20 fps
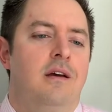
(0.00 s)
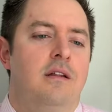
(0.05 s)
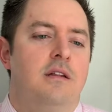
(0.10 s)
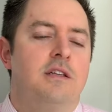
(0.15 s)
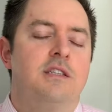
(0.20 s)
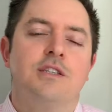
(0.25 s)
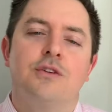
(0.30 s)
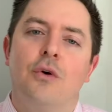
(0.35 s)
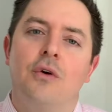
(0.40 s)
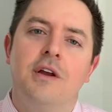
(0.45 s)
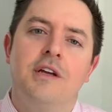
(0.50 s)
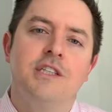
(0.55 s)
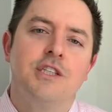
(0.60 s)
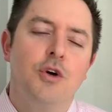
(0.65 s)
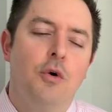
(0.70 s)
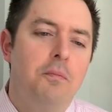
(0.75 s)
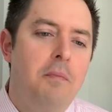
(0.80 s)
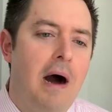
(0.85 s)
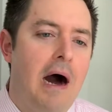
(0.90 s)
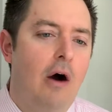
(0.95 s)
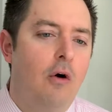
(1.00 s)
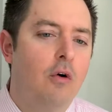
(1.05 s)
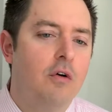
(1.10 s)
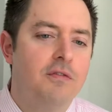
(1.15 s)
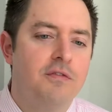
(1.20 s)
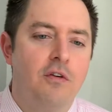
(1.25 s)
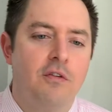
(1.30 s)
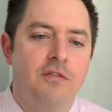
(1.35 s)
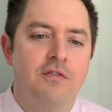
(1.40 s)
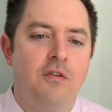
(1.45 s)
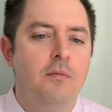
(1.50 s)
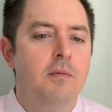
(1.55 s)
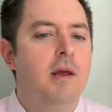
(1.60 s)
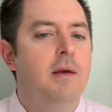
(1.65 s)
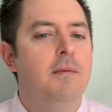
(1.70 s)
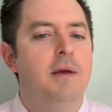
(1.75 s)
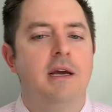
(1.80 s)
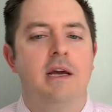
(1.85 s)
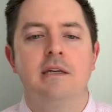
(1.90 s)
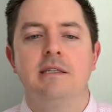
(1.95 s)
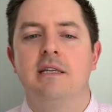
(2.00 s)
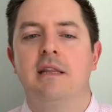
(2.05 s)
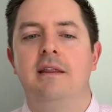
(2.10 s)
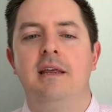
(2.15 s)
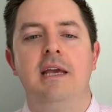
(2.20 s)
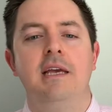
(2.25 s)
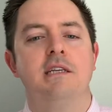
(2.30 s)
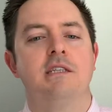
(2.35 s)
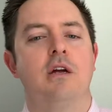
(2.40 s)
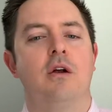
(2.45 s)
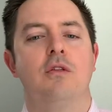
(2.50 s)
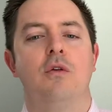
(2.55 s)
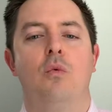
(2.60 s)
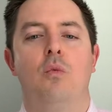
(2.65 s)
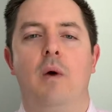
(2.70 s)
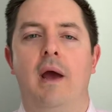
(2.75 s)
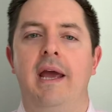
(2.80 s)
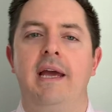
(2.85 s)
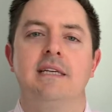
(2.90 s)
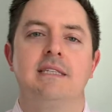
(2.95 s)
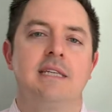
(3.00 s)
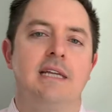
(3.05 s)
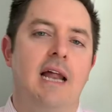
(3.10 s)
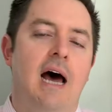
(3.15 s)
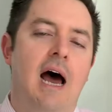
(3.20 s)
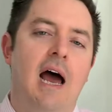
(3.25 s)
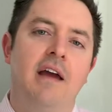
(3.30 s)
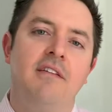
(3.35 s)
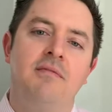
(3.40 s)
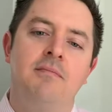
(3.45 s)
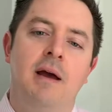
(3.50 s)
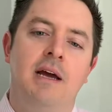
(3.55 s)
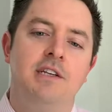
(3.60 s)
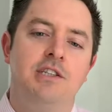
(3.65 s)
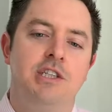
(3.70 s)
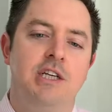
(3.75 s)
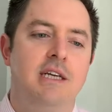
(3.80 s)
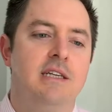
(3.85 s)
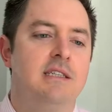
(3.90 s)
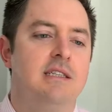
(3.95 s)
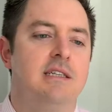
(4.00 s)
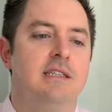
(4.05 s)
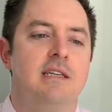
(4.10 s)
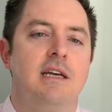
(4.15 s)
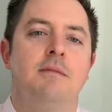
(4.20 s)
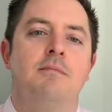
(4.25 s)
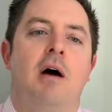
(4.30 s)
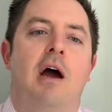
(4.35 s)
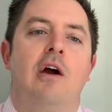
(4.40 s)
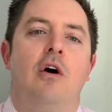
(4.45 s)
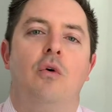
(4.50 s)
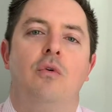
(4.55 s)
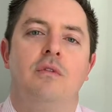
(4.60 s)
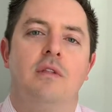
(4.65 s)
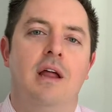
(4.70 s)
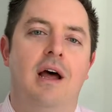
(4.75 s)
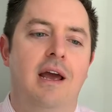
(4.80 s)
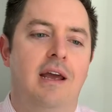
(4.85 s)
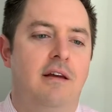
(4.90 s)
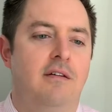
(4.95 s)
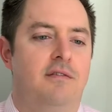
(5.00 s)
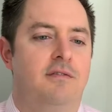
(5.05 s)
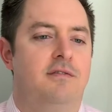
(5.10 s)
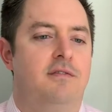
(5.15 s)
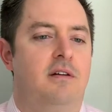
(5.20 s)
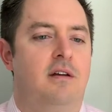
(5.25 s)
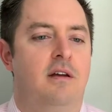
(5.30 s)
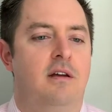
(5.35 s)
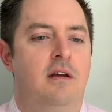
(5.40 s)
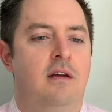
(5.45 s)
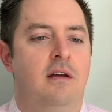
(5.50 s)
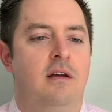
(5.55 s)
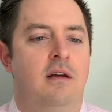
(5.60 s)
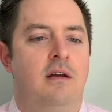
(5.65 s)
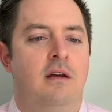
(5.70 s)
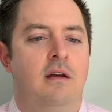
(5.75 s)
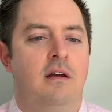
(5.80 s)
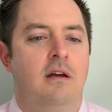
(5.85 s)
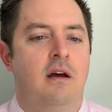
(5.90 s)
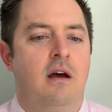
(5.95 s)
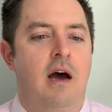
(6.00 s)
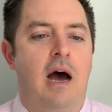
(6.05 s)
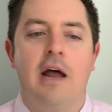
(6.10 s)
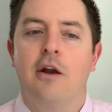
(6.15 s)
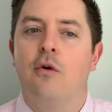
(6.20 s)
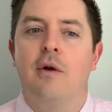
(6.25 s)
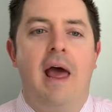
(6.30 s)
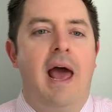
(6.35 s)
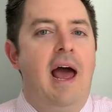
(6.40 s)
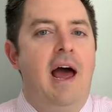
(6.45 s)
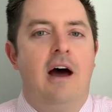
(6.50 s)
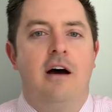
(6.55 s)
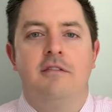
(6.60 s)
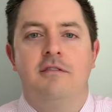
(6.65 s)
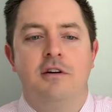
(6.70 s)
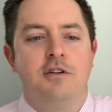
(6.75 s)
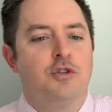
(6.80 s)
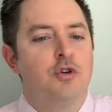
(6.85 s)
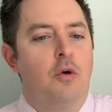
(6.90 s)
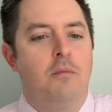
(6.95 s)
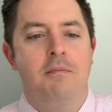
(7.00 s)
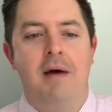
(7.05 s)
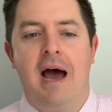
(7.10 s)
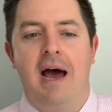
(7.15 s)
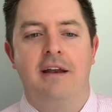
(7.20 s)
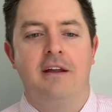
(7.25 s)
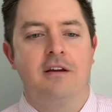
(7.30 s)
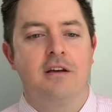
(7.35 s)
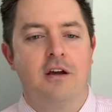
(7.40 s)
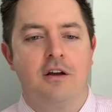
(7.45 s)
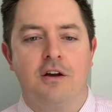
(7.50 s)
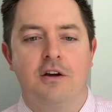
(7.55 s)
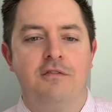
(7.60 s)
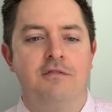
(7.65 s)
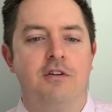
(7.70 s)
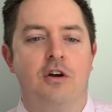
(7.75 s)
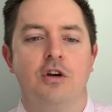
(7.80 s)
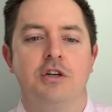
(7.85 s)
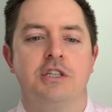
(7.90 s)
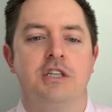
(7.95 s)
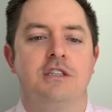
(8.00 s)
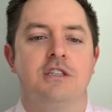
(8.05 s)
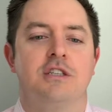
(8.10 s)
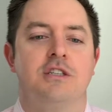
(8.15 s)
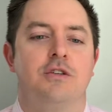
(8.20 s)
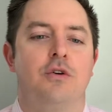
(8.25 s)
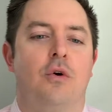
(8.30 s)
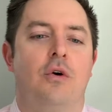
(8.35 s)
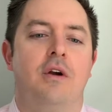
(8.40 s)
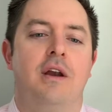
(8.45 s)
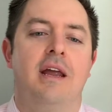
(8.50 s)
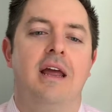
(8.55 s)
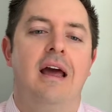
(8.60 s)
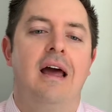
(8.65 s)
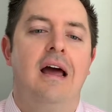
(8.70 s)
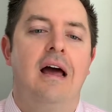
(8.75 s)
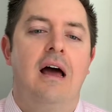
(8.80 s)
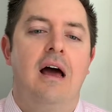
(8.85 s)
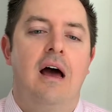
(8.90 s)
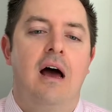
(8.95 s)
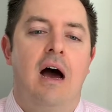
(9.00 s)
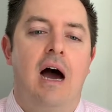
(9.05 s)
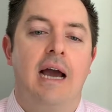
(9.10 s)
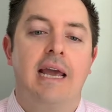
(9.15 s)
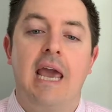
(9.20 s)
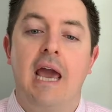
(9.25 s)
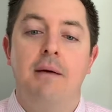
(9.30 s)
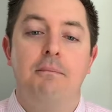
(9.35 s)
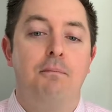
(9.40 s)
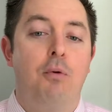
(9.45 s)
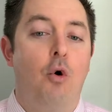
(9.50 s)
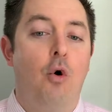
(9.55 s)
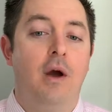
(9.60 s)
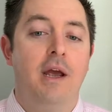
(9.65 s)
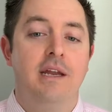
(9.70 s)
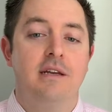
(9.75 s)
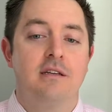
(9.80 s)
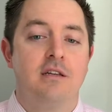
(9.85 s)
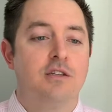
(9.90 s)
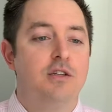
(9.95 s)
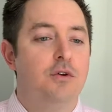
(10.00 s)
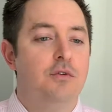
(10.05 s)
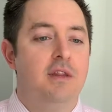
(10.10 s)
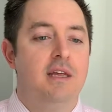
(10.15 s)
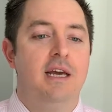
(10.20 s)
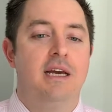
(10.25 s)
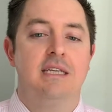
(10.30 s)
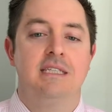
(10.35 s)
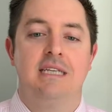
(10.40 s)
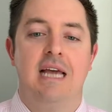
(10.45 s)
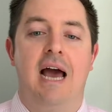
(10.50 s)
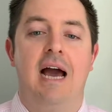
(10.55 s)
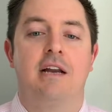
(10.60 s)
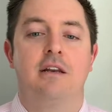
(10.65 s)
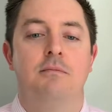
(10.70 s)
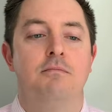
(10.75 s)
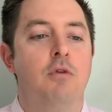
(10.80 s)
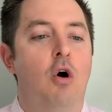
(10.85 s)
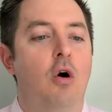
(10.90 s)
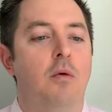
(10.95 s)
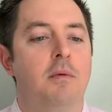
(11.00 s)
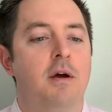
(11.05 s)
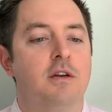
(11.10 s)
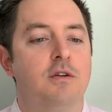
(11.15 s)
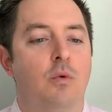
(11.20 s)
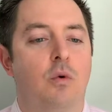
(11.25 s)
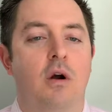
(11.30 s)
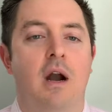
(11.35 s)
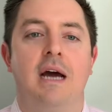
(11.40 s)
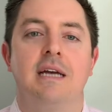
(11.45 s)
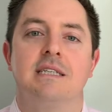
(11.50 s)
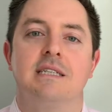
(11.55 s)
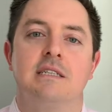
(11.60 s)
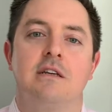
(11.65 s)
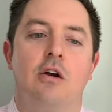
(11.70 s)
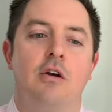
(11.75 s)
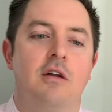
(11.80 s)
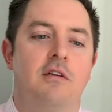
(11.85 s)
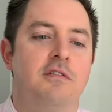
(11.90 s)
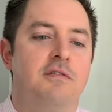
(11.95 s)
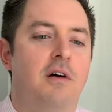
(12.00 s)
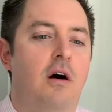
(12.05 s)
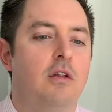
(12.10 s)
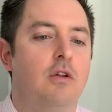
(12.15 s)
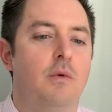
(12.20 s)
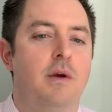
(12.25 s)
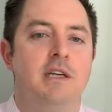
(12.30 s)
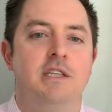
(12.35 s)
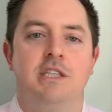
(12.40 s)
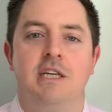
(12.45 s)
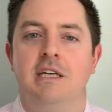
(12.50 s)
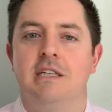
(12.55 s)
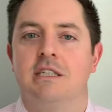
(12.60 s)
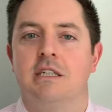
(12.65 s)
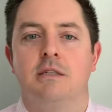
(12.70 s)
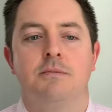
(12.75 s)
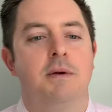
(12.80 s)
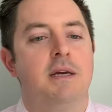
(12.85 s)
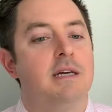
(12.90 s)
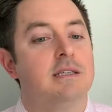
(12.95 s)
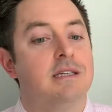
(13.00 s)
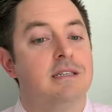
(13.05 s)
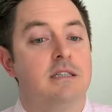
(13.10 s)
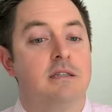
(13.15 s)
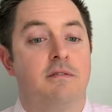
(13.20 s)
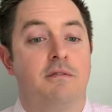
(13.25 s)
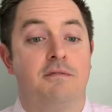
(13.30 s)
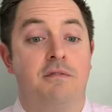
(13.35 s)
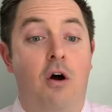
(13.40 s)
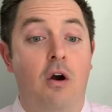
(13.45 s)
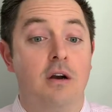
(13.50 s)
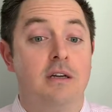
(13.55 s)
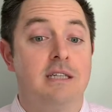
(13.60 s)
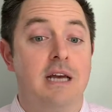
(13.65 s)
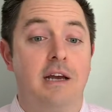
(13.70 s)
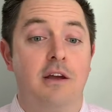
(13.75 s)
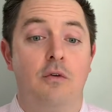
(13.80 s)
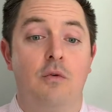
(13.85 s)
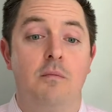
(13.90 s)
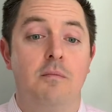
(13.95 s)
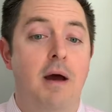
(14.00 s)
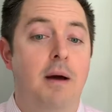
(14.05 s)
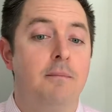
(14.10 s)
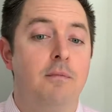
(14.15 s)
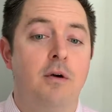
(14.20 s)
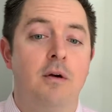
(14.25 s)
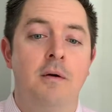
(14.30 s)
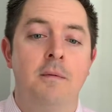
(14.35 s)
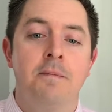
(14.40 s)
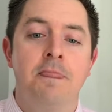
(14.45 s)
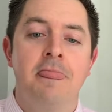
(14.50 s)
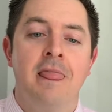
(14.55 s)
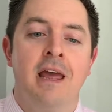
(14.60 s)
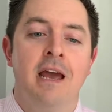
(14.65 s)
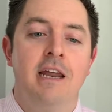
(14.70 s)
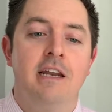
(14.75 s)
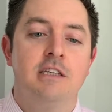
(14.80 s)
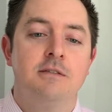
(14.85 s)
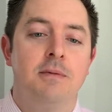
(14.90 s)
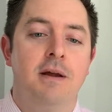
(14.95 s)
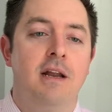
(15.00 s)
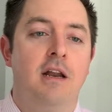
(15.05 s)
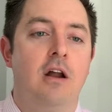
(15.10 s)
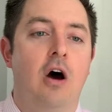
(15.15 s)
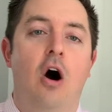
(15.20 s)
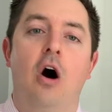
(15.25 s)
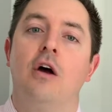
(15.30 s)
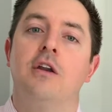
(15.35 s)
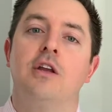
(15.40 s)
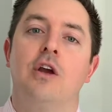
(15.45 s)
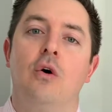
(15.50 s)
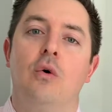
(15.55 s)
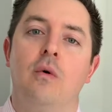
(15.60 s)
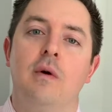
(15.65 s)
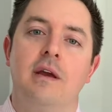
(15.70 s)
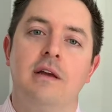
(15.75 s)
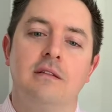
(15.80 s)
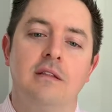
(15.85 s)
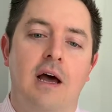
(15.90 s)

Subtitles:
The story is so powerful for me because these are the ways that I've met Jesus in my own life. I don't have a dramatic conversion story. I can't point to the exact moment where I started following Jesus because as far as I can remember, it has been an ongoing,